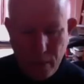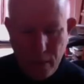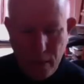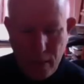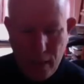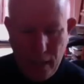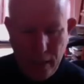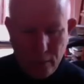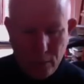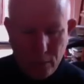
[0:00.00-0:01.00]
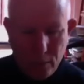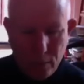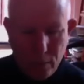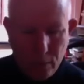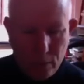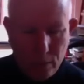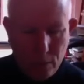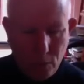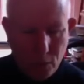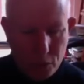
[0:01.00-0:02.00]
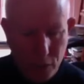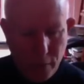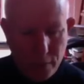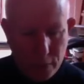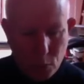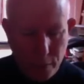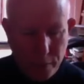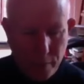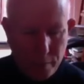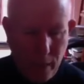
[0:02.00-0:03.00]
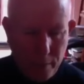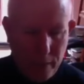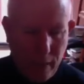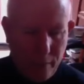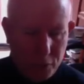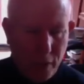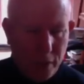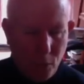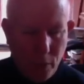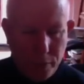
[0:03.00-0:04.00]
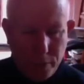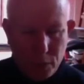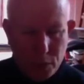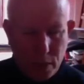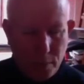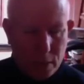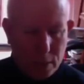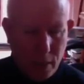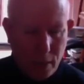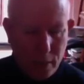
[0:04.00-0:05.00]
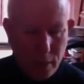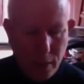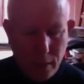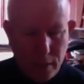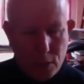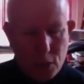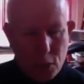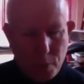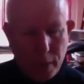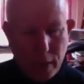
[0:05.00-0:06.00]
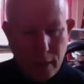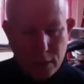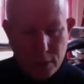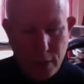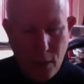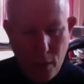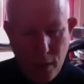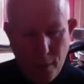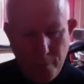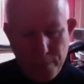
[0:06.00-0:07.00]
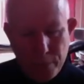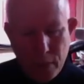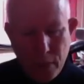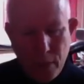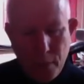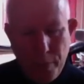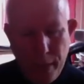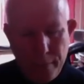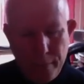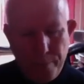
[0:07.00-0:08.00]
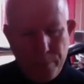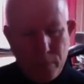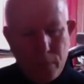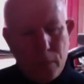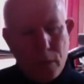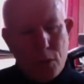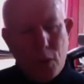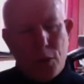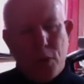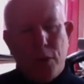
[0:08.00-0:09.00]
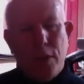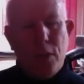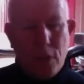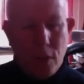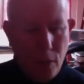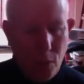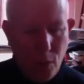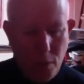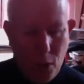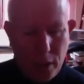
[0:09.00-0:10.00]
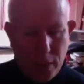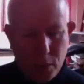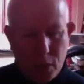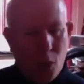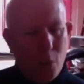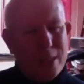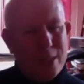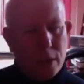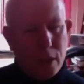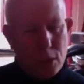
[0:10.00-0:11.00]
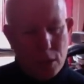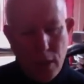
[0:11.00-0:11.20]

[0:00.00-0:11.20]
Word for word: I will share this with him. I mean, I've shared it with him to some extent. He doesn't speak English that well, but so, so this is a, a remarkable coincidence.